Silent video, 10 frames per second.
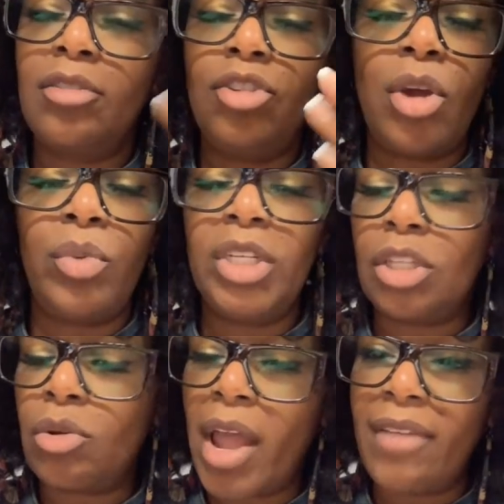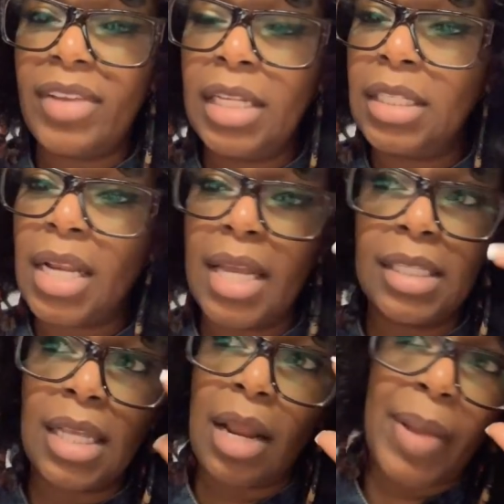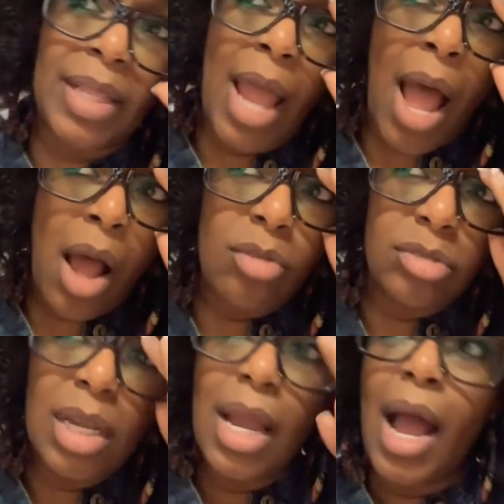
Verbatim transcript: you know we still don't have internet set up at the house